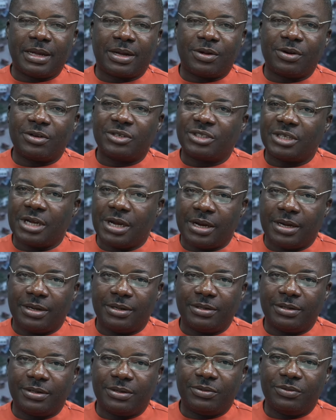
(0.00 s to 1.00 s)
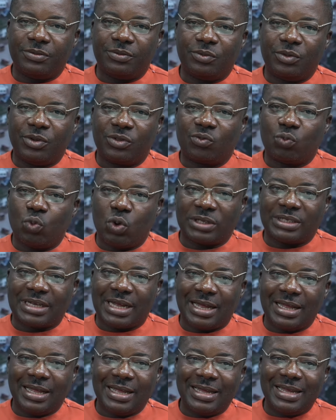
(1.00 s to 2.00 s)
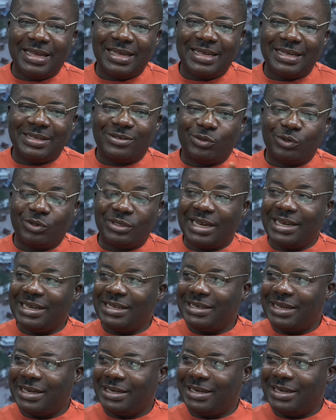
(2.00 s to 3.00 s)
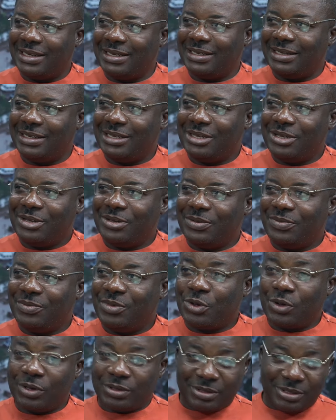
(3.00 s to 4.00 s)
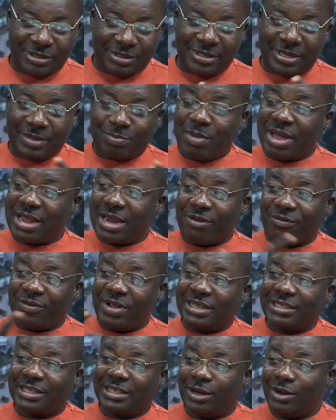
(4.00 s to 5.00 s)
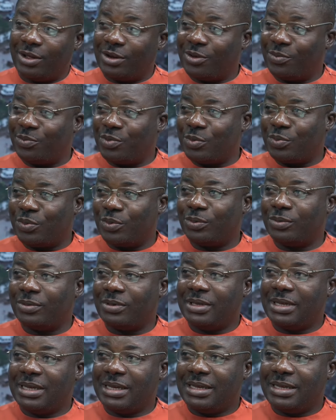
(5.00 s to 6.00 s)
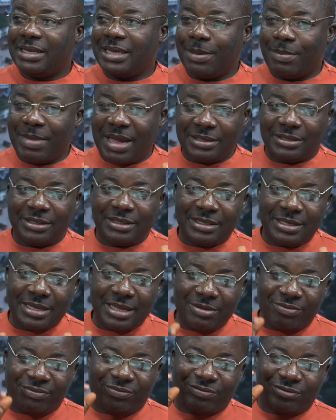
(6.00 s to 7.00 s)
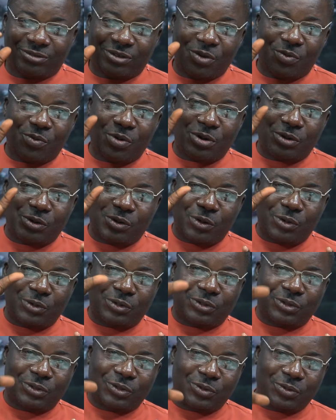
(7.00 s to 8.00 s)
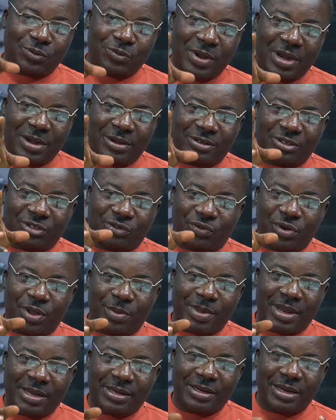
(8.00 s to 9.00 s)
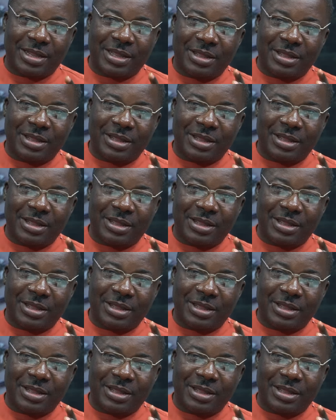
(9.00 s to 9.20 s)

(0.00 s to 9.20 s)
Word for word: concern with water, it's usually deadly because it might affect a lot of people. Imagine if someone goes to one stream and